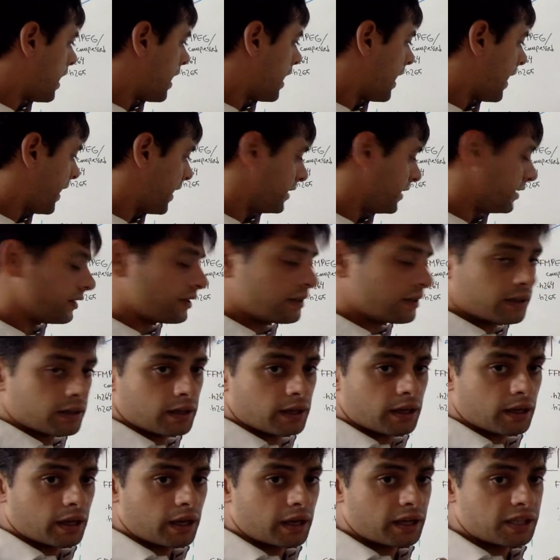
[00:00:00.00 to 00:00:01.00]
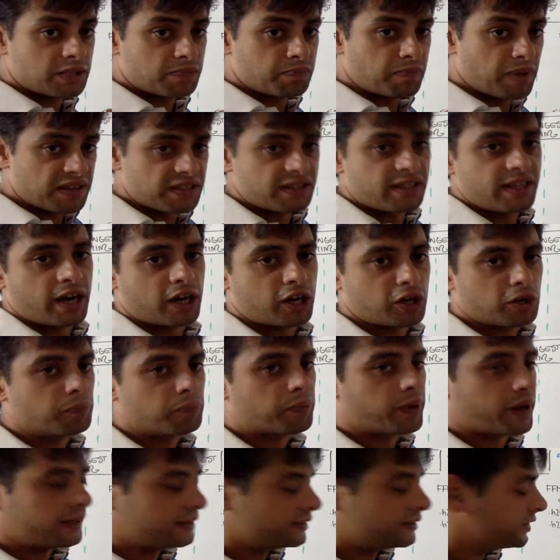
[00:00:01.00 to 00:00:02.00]
And it's basically
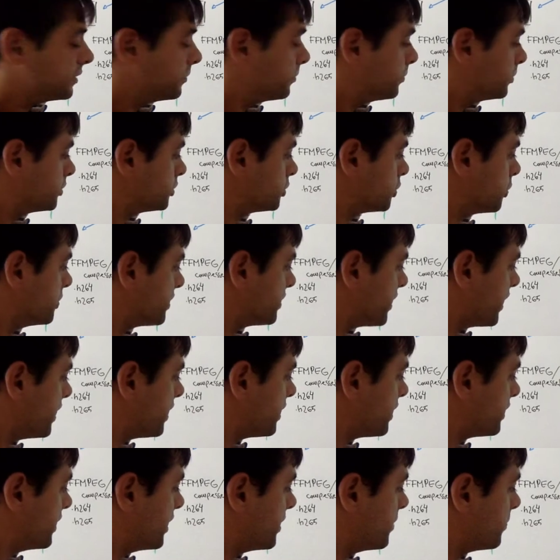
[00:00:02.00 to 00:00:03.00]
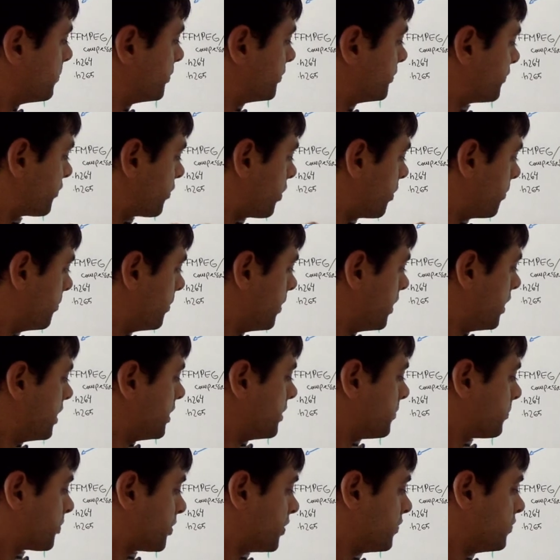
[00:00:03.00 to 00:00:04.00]
uncompressed input. So we take the input from
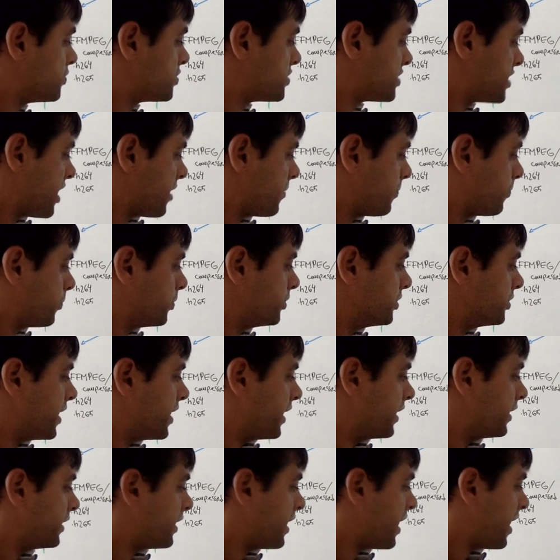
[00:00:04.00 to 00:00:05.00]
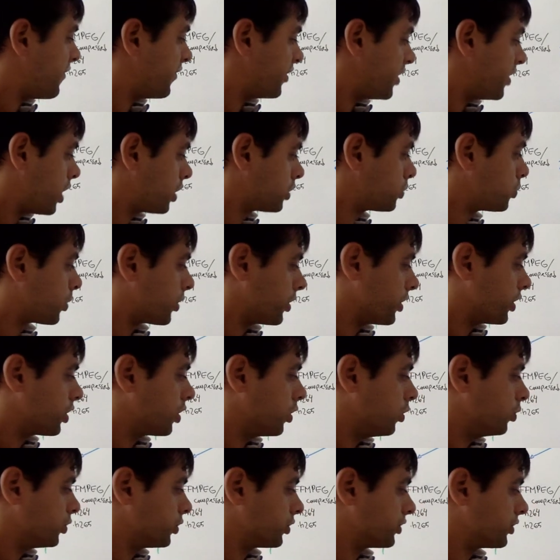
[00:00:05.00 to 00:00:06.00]
previous step, we then have an hardware
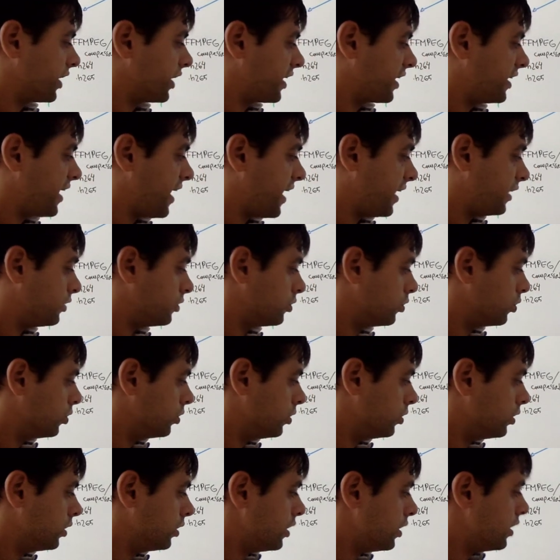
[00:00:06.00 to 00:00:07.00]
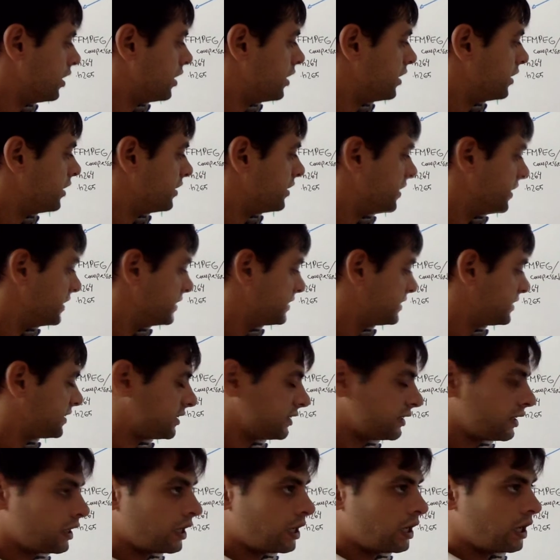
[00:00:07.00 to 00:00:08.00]
encoder that can handle
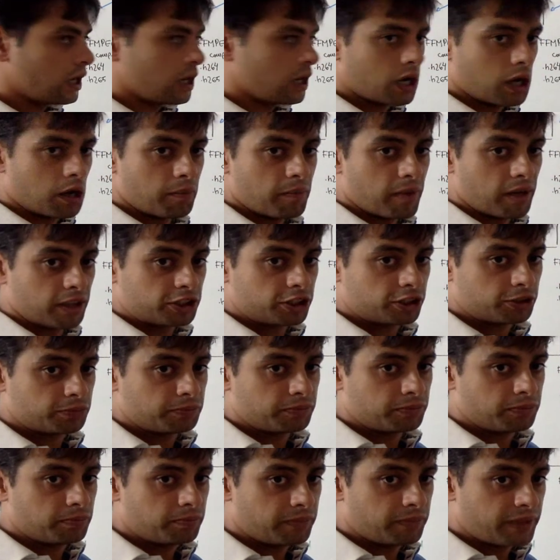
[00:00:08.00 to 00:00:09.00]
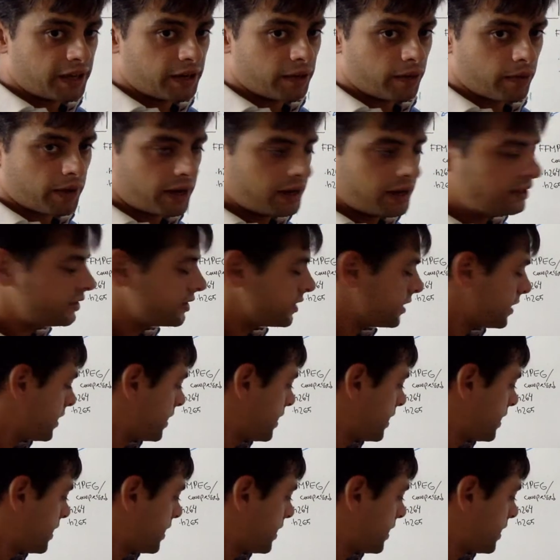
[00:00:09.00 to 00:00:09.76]
this uh, much data rate,